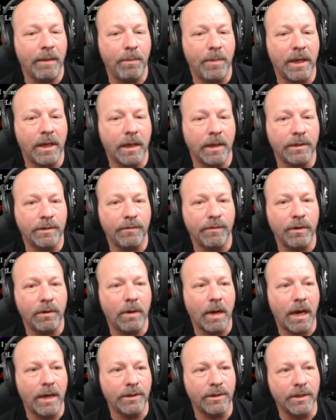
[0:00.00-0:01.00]
because if you
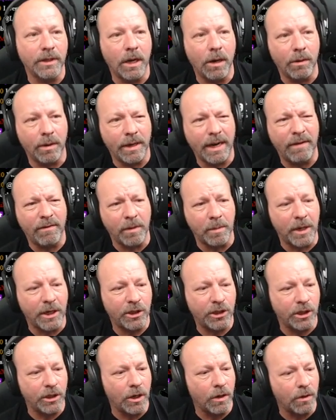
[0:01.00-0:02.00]
guys know, and everybody
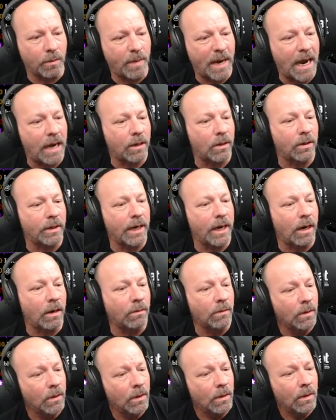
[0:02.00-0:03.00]
should know the pattern
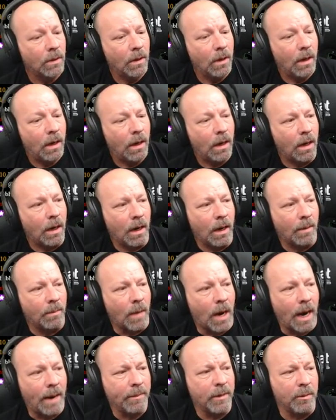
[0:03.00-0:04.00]
now, um,
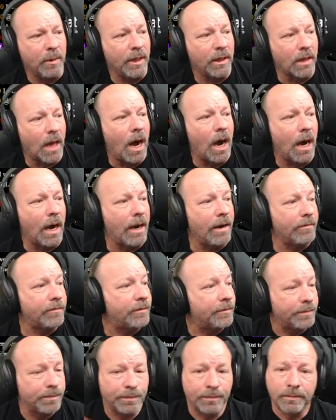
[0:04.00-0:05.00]
I'm going to be
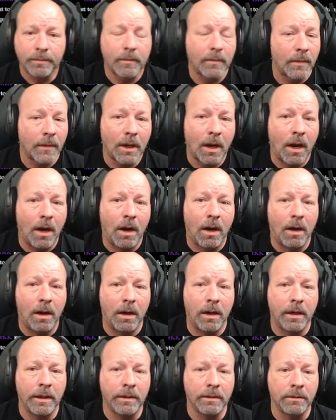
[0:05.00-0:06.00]
live
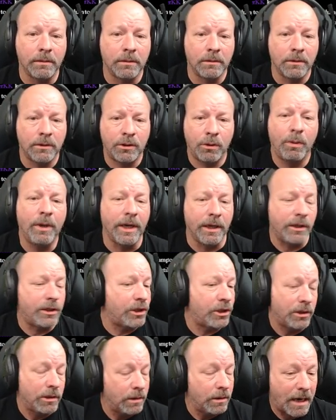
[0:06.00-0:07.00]
on
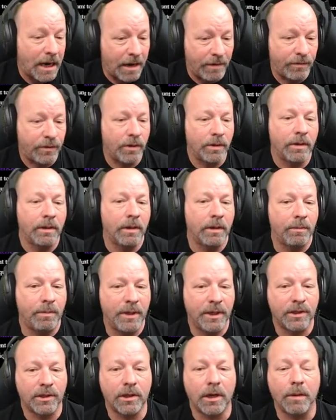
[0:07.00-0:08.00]
Twitch after the
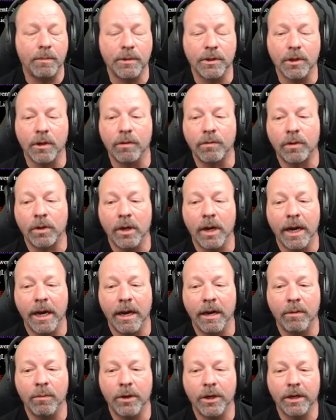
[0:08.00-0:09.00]
pit stop is over,
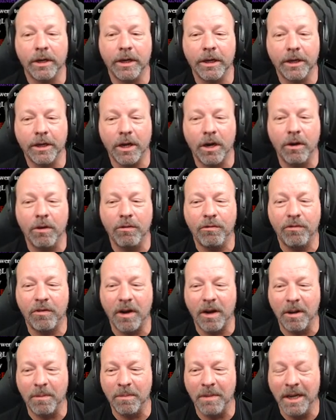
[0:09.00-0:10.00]
and we're going to go
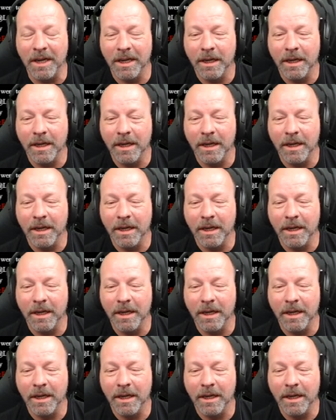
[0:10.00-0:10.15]
from